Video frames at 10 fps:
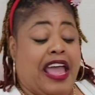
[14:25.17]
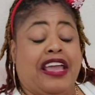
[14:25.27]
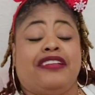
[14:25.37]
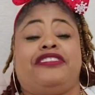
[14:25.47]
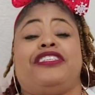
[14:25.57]

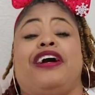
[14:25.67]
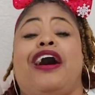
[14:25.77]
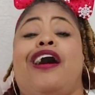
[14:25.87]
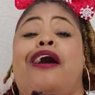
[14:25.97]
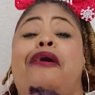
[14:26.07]
is
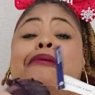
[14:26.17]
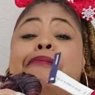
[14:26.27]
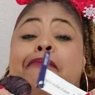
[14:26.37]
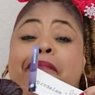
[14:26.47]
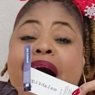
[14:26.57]

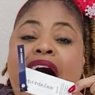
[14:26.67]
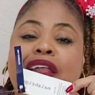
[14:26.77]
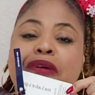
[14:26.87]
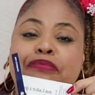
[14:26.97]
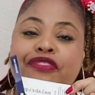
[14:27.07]

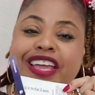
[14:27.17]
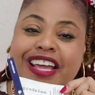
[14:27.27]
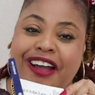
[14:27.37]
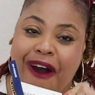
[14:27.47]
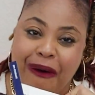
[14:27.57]

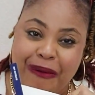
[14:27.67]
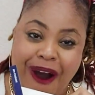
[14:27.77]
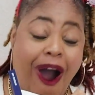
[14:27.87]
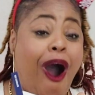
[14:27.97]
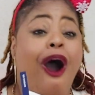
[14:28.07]
Malabrigo.